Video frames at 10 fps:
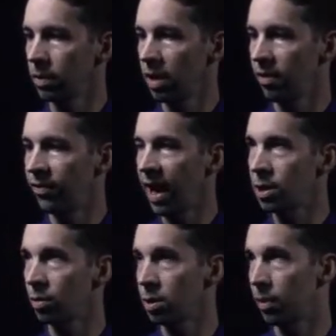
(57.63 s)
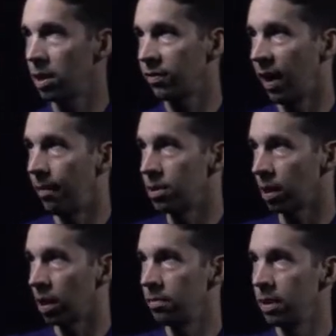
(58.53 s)
Now the fast response fibers
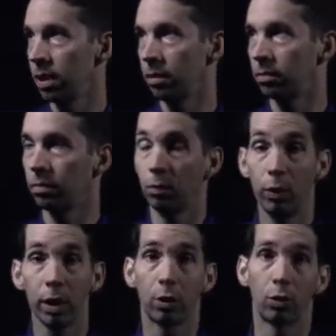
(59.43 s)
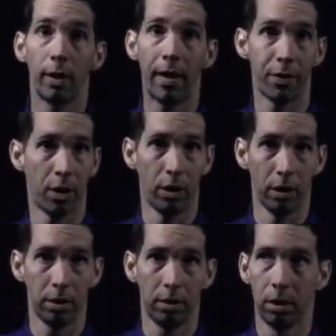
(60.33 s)
are going to be really throughout the
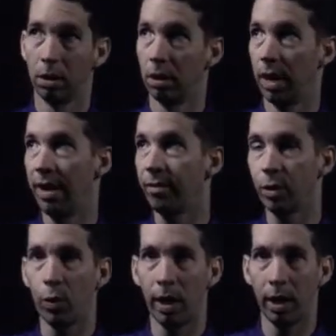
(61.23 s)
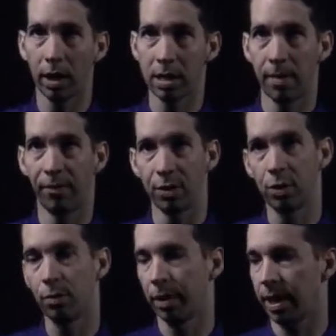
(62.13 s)
heart, everywhere except for
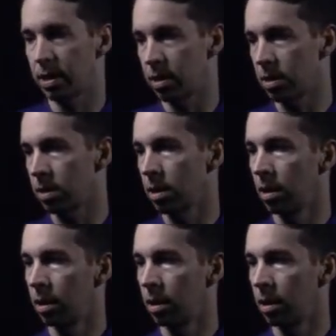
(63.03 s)
two places.